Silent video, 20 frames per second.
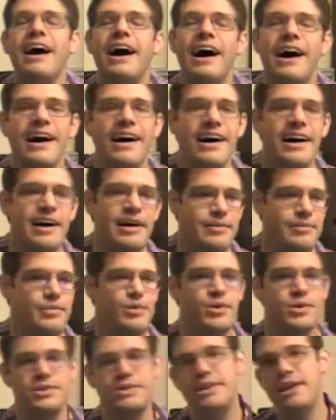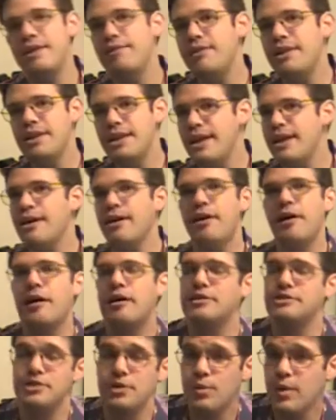Um, or
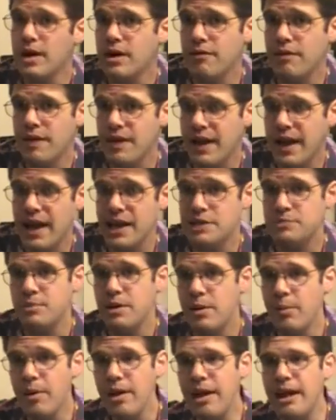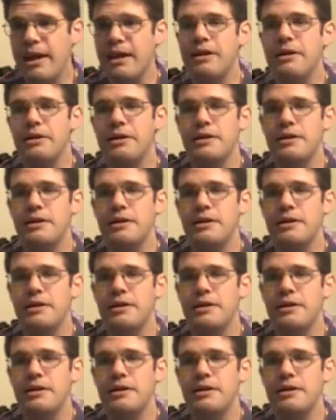DVDRs or whatever the case may be.